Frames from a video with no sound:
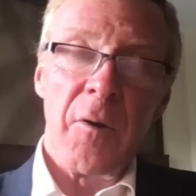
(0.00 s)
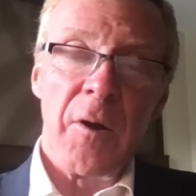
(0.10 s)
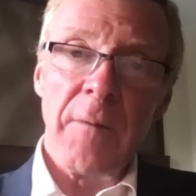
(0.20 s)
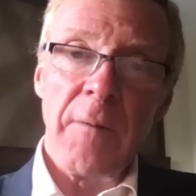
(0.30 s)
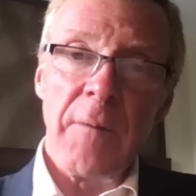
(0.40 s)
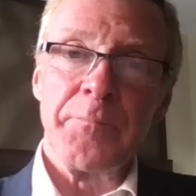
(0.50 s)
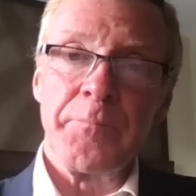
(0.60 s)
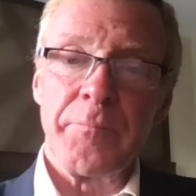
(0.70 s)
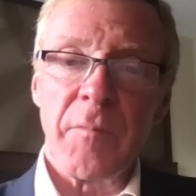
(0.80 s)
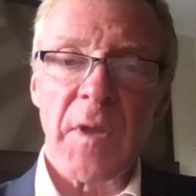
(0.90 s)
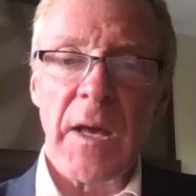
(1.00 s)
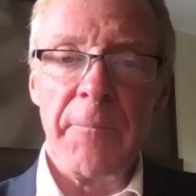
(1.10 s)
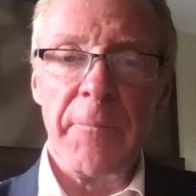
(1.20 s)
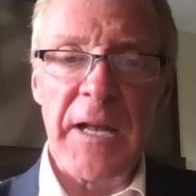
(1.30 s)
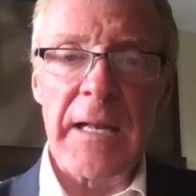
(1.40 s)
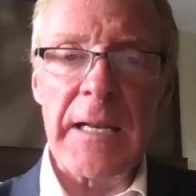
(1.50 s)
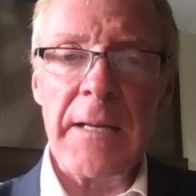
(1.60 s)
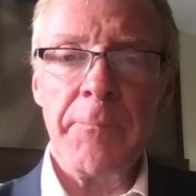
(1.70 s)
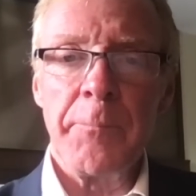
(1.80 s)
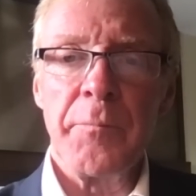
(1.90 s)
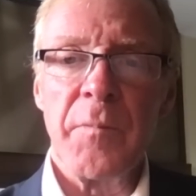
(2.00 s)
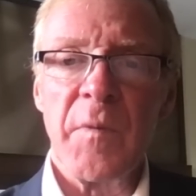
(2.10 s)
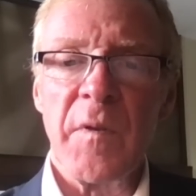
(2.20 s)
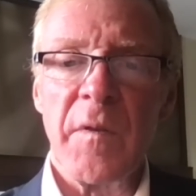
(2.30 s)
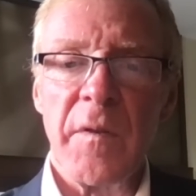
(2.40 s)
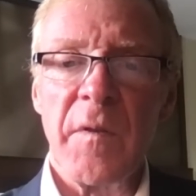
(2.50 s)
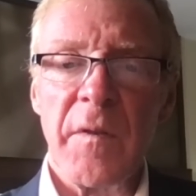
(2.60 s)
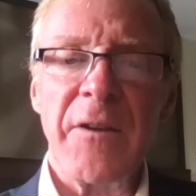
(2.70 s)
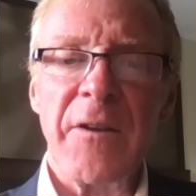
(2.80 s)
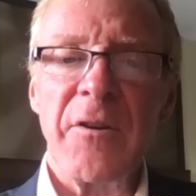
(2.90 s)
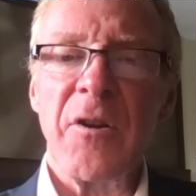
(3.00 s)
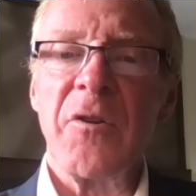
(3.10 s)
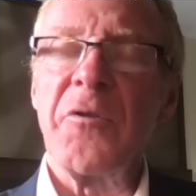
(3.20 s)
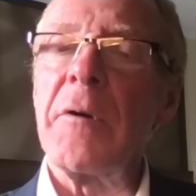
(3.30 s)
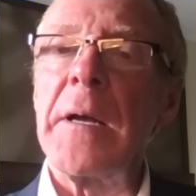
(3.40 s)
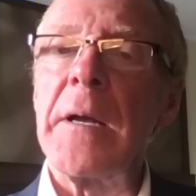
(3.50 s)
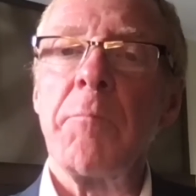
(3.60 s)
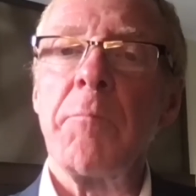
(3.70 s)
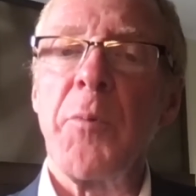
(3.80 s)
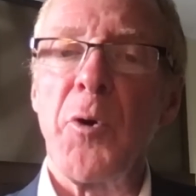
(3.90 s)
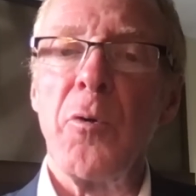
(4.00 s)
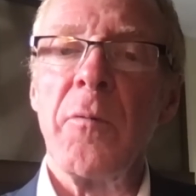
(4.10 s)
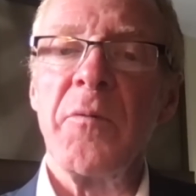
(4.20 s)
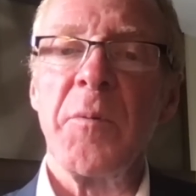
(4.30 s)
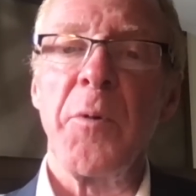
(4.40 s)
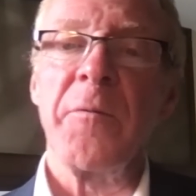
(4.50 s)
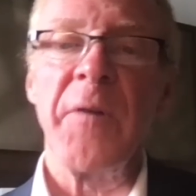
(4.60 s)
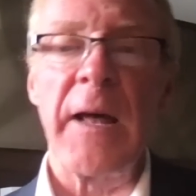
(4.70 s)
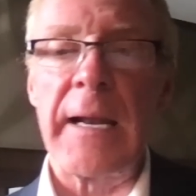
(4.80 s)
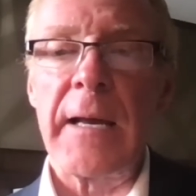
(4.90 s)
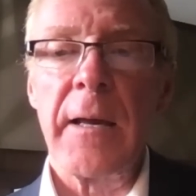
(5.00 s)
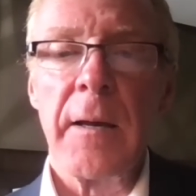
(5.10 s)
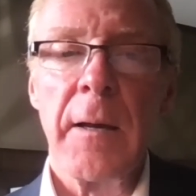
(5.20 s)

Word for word: Well, evidently, that dream proved prophetic.